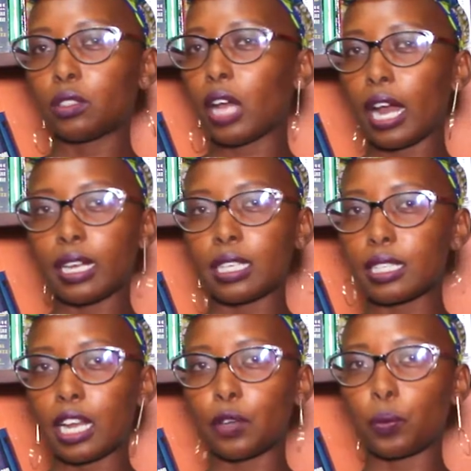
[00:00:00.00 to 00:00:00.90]

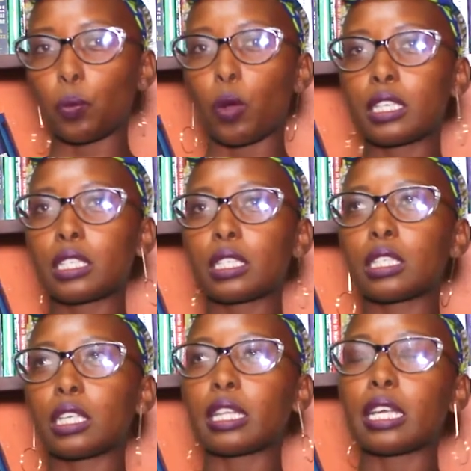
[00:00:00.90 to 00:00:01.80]
understand what
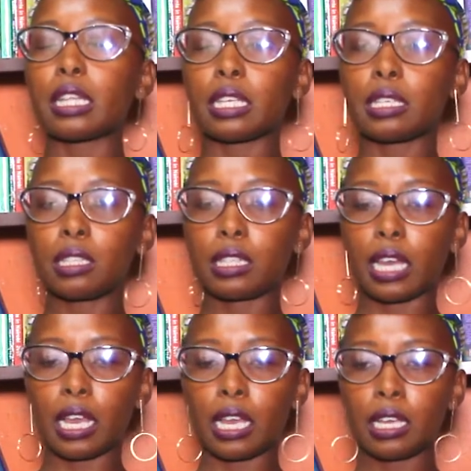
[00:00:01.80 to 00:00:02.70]

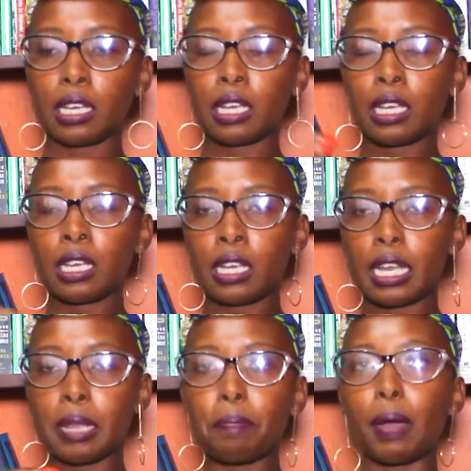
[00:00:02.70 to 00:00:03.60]
the
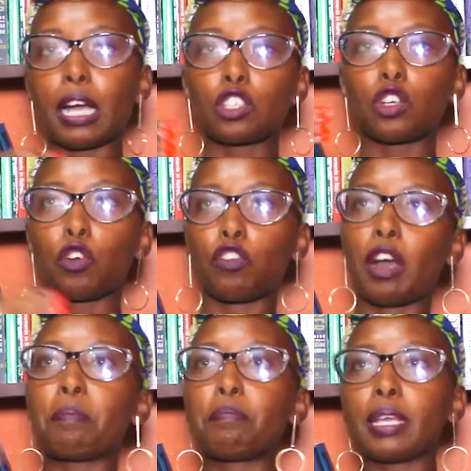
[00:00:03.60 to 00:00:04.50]
impact of a
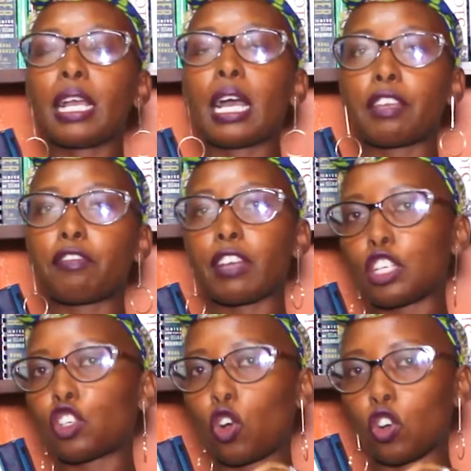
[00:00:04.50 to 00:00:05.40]
bigger event
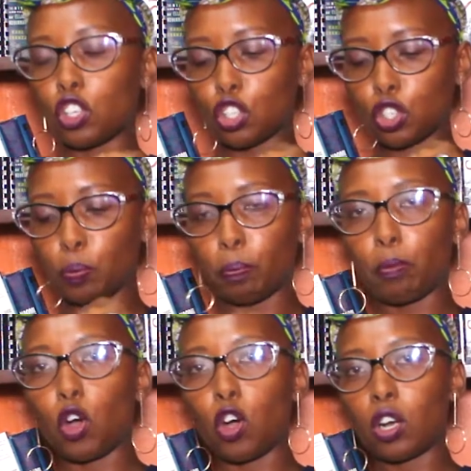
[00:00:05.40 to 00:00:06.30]
on
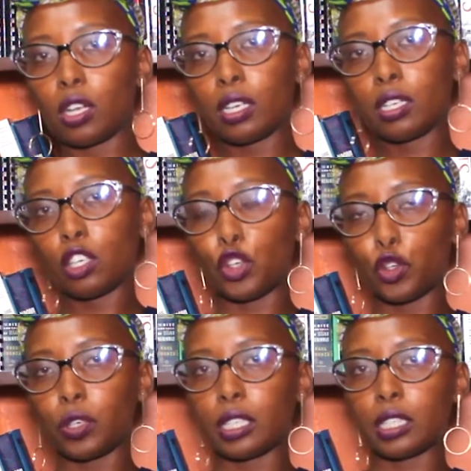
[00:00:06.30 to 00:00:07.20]
small
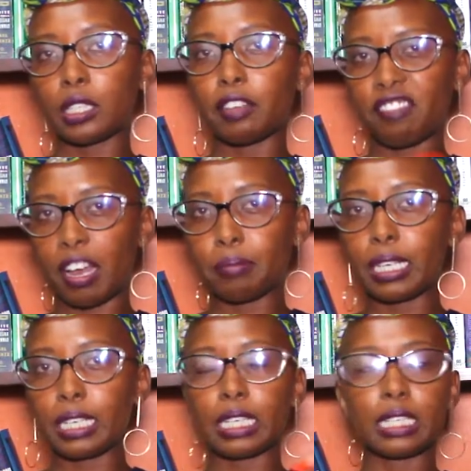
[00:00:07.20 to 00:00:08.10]
units, the
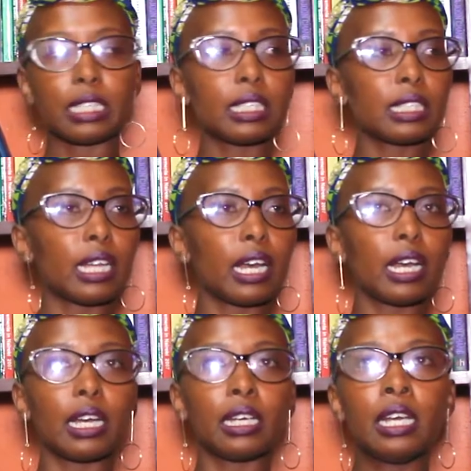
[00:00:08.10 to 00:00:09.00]
families,
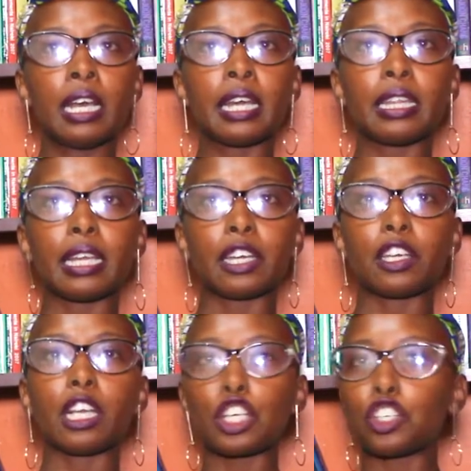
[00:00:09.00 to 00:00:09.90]
the
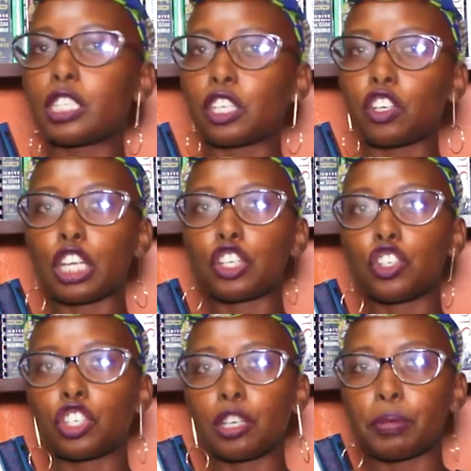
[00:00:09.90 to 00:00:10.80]

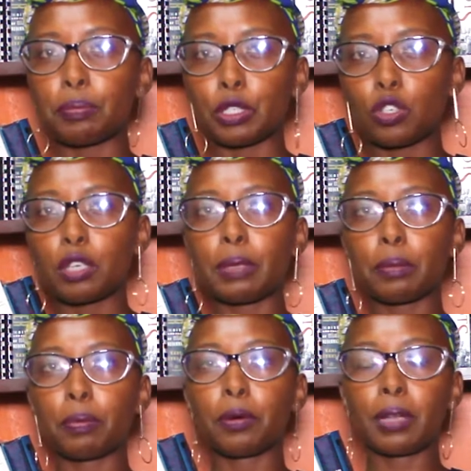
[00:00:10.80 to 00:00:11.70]
interrelationships between
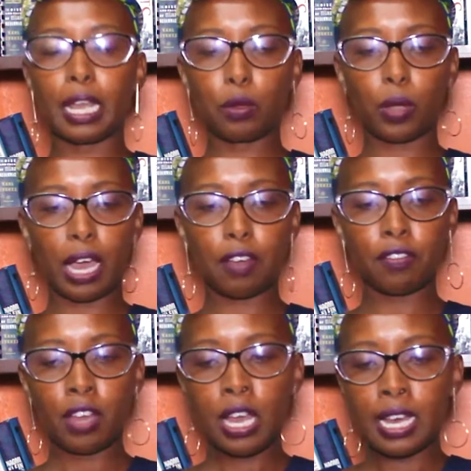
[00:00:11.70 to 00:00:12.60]
people. Like, we have
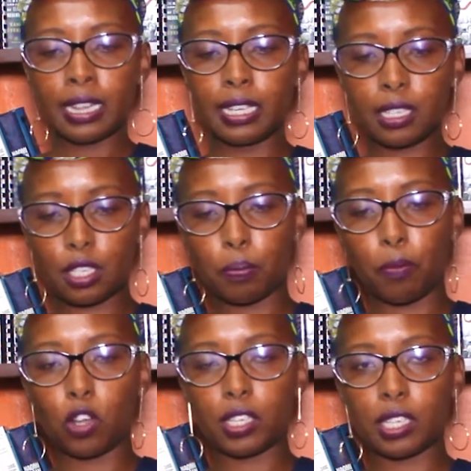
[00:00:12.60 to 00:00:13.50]
this
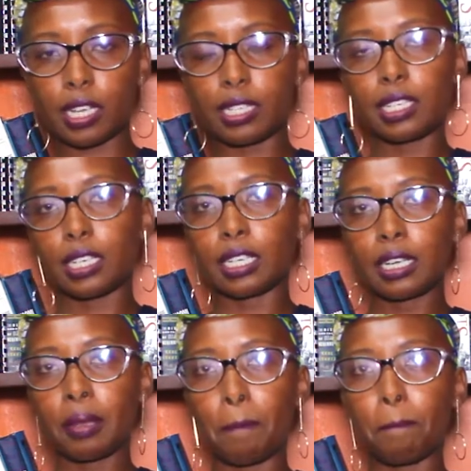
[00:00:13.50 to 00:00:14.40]
small setting,
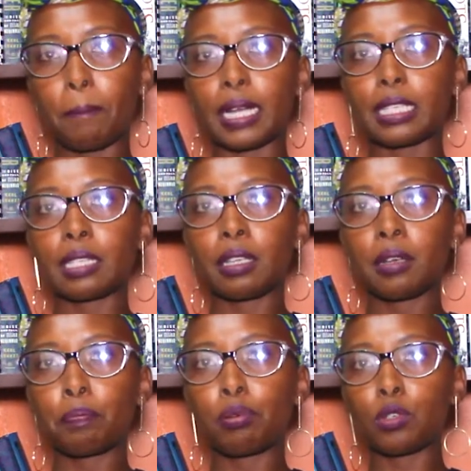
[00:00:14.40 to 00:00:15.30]
but
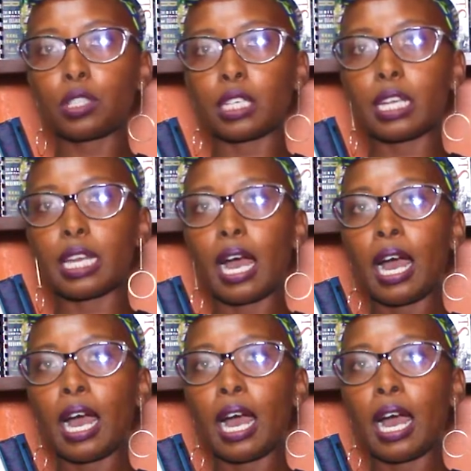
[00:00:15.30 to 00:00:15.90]
put in a